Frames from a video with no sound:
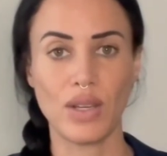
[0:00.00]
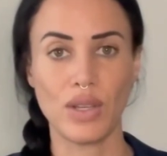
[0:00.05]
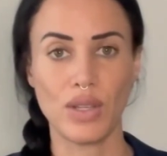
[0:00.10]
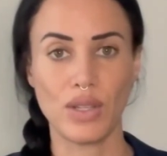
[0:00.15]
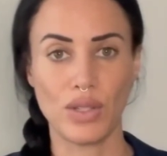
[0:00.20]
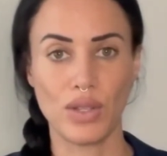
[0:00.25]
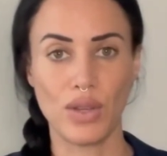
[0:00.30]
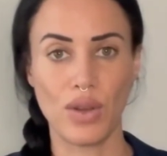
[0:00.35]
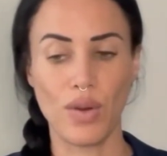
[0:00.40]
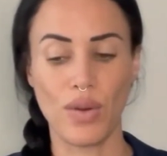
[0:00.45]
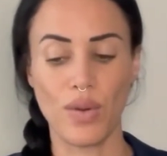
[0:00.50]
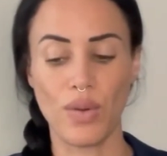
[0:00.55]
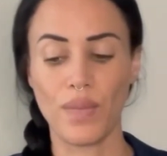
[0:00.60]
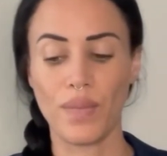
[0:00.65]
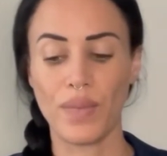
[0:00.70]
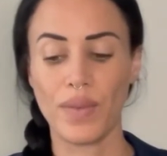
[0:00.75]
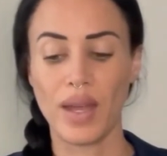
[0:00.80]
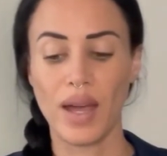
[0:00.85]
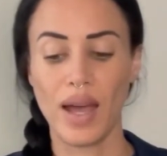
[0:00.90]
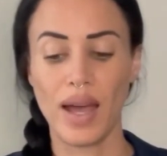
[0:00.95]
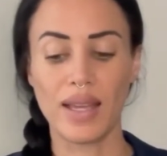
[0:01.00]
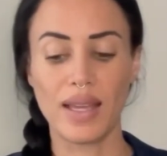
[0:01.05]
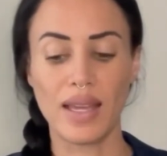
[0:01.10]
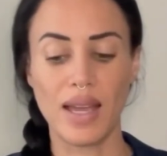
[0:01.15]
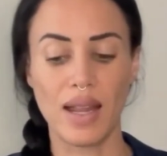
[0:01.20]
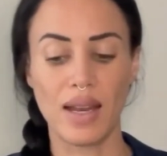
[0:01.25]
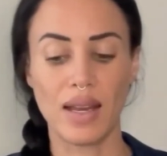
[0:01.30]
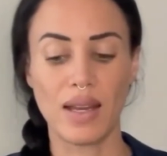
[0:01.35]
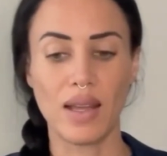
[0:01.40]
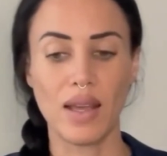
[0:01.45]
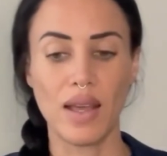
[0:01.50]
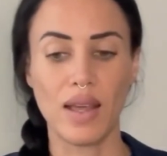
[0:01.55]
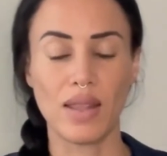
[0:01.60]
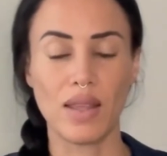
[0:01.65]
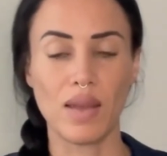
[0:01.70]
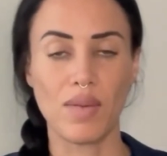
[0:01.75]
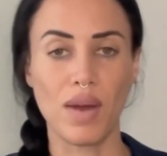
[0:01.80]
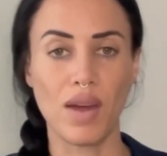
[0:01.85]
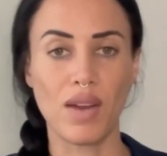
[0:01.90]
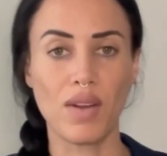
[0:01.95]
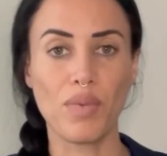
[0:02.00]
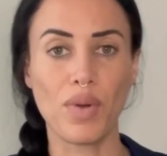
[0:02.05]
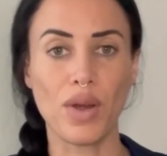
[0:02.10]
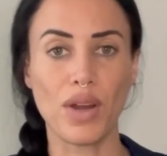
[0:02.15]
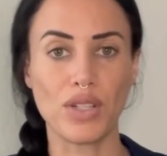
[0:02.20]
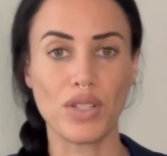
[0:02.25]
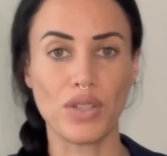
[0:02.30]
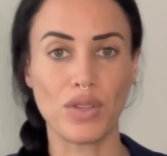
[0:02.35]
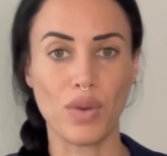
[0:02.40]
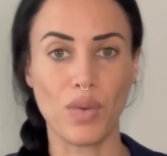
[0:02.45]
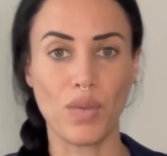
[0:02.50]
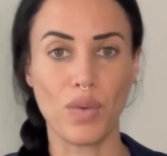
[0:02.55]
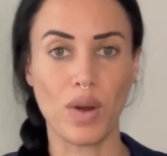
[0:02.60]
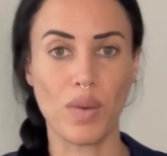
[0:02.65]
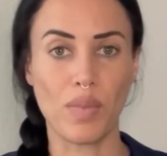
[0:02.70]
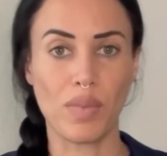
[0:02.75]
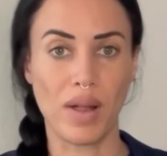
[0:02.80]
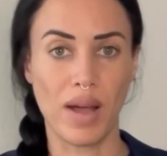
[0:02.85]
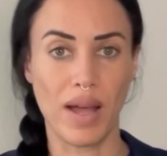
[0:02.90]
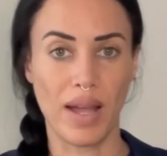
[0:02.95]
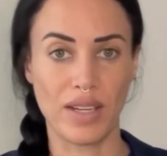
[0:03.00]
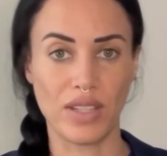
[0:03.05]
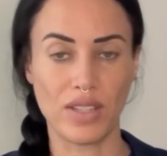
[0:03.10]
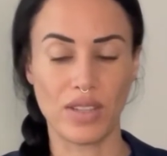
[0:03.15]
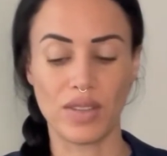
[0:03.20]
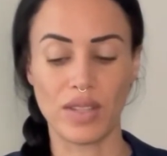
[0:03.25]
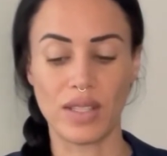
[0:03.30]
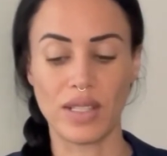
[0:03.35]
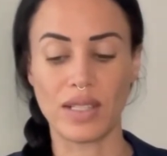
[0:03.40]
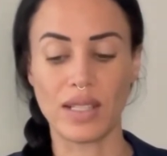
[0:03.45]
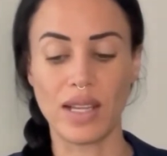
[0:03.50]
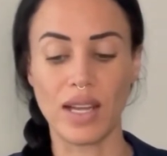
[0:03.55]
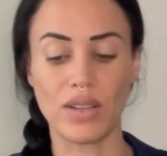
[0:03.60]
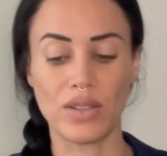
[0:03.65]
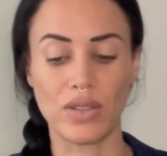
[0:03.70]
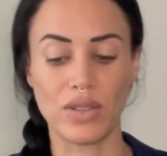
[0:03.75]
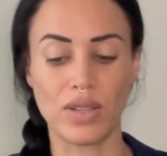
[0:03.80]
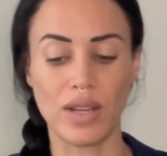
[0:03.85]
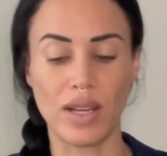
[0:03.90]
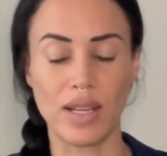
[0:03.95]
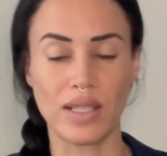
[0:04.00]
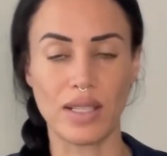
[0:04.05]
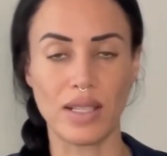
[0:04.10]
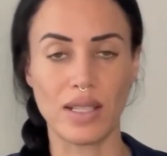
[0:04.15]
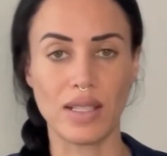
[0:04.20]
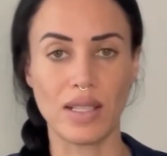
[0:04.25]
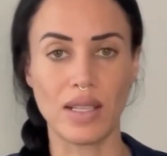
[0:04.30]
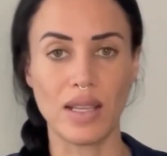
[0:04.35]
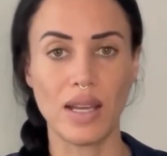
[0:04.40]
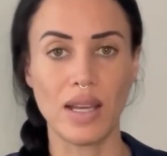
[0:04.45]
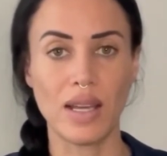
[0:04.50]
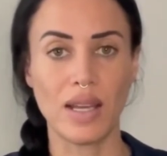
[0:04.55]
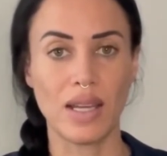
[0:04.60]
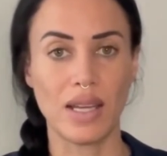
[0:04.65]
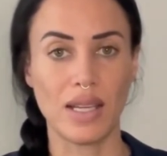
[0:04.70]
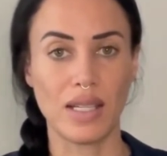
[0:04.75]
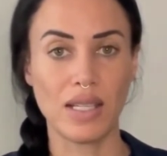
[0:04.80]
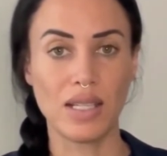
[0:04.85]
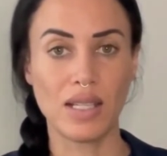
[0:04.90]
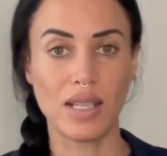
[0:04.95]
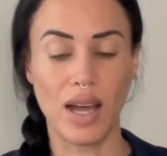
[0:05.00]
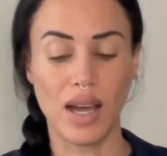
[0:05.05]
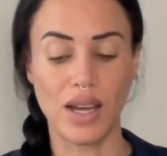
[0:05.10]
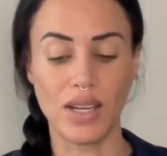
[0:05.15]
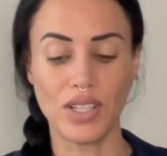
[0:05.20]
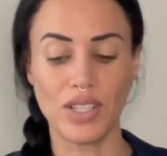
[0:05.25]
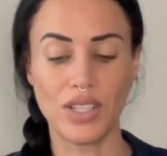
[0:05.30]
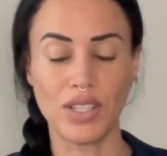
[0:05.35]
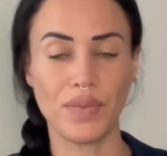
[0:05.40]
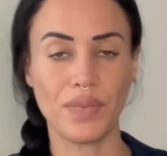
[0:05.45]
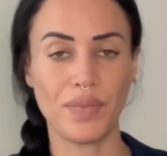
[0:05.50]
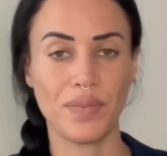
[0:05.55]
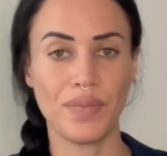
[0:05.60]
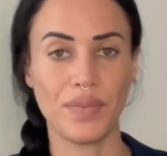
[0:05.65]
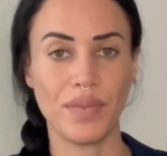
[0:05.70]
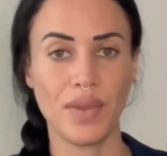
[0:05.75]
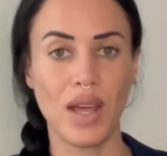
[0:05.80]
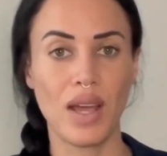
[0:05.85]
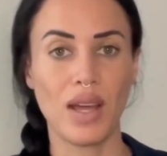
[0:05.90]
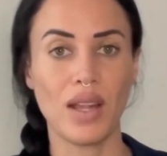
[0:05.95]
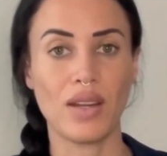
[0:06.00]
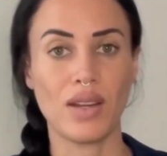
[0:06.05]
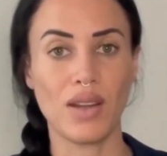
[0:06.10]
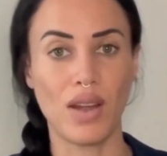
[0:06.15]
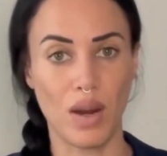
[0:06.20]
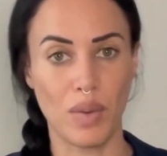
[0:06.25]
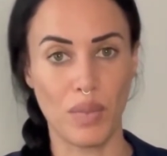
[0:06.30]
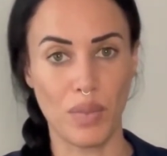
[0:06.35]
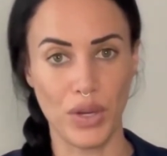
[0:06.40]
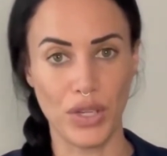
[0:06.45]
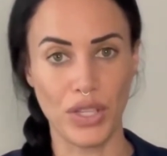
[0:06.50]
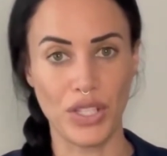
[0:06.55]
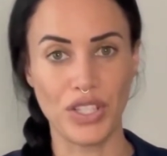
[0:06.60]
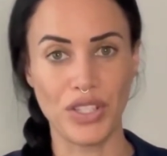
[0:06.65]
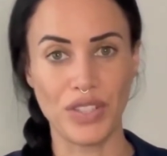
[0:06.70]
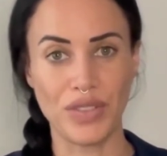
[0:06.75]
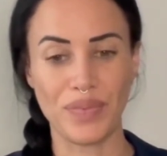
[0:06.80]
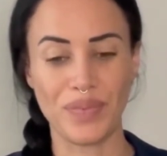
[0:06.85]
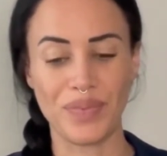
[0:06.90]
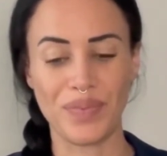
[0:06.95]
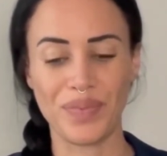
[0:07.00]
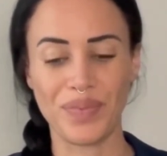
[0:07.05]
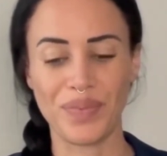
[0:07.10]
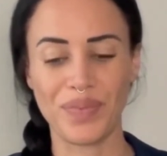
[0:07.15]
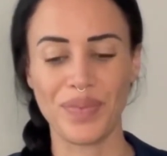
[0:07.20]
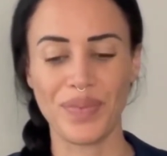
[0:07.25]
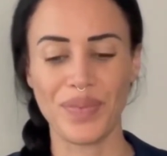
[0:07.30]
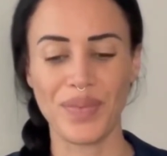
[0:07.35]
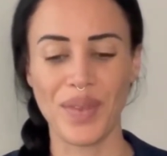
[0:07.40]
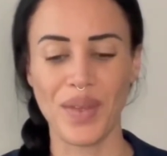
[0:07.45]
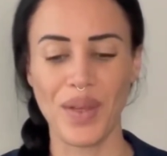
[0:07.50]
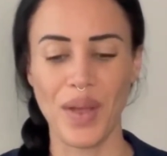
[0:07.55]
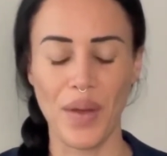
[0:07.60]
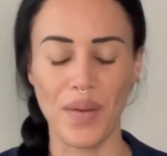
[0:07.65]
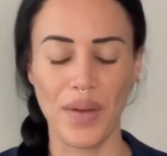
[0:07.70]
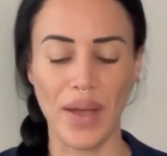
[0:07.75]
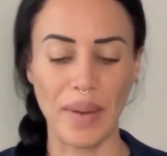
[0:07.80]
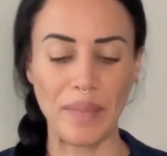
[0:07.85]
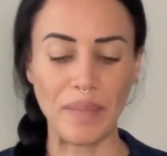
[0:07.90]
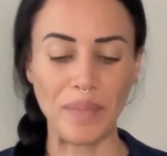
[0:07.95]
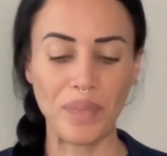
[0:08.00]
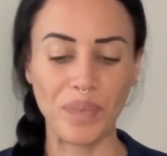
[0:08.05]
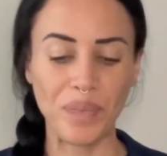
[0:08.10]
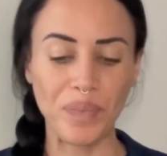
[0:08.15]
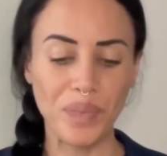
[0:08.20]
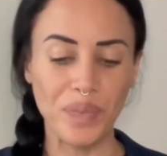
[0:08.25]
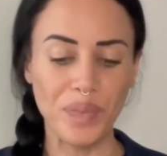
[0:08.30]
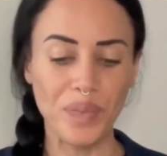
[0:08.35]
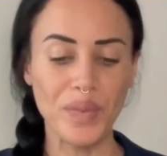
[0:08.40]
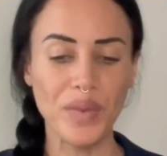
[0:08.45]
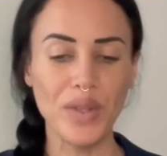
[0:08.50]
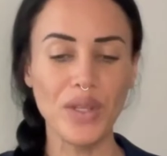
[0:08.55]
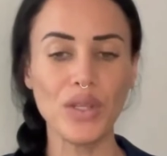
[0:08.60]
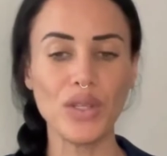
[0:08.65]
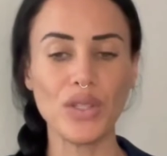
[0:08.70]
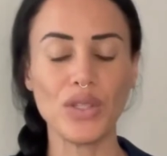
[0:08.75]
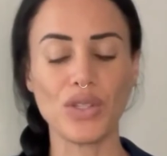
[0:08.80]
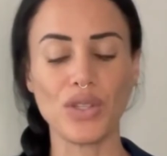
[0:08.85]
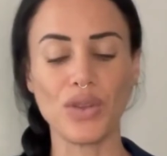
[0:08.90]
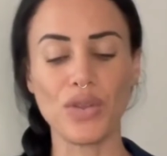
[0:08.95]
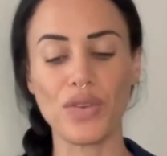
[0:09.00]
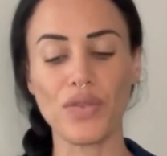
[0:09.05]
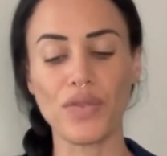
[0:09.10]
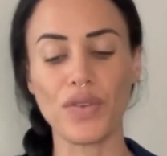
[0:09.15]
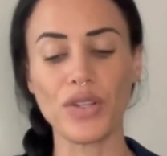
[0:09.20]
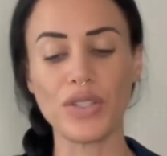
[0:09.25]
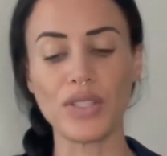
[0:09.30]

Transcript: So again, the amount of pressure that we're applying during these exercises is a touch, not a push. Okay, so the first